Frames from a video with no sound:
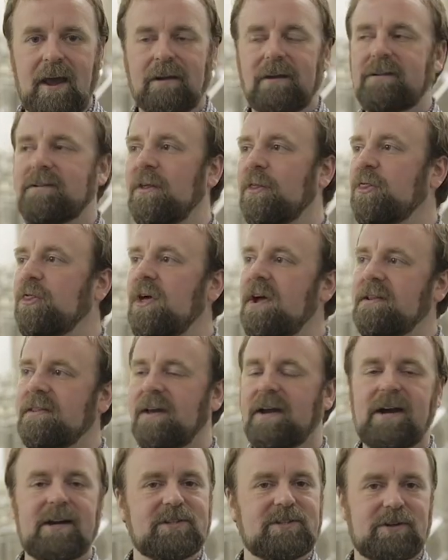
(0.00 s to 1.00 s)
I'd like to thank the
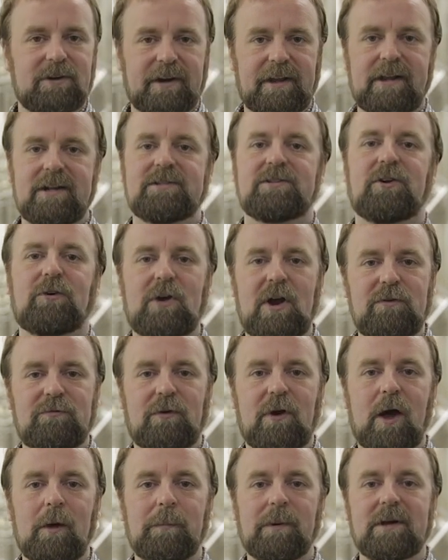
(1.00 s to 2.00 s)
guys here at Against the Grain
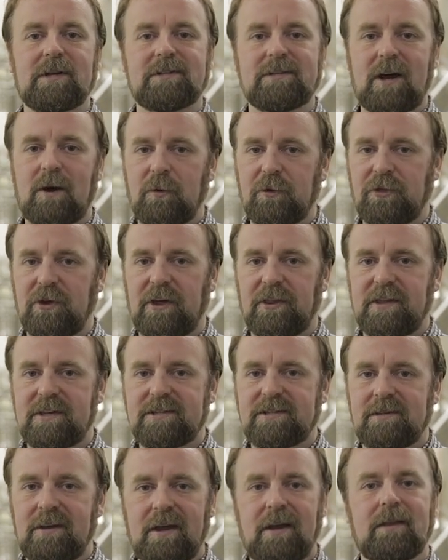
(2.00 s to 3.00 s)
for helping us out with all
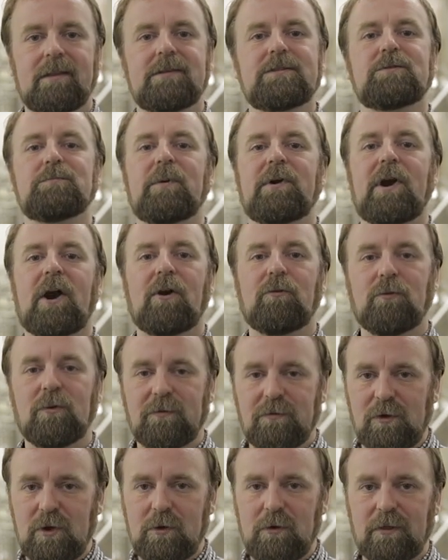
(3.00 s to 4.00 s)
this. This has been our
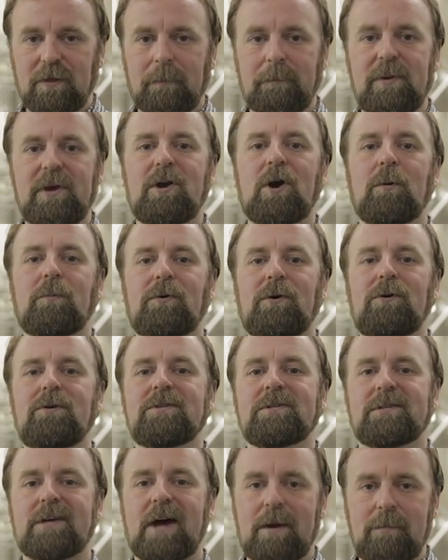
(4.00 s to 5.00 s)
review of the PicoBrew
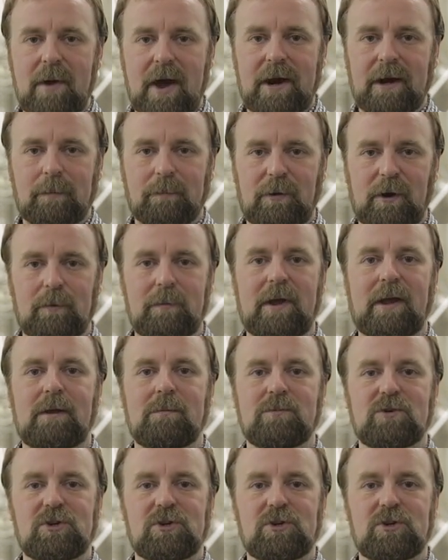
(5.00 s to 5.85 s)
Zymatic beer making